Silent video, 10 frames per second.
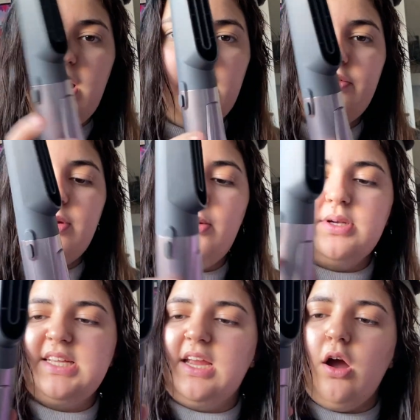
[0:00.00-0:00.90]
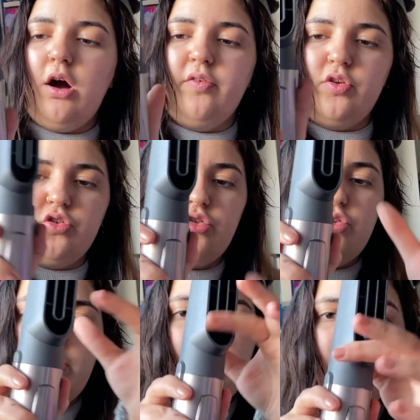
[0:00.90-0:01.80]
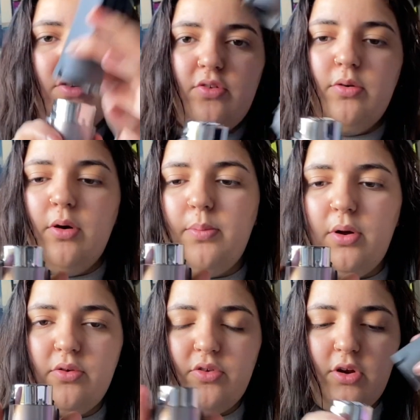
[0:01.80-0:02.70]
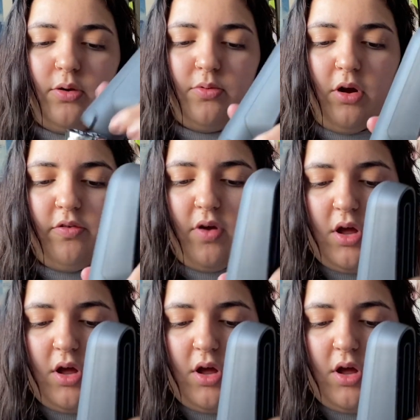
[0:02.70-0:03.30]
and if you want to take it off you just squeeze these 2 little buttons and it comes off.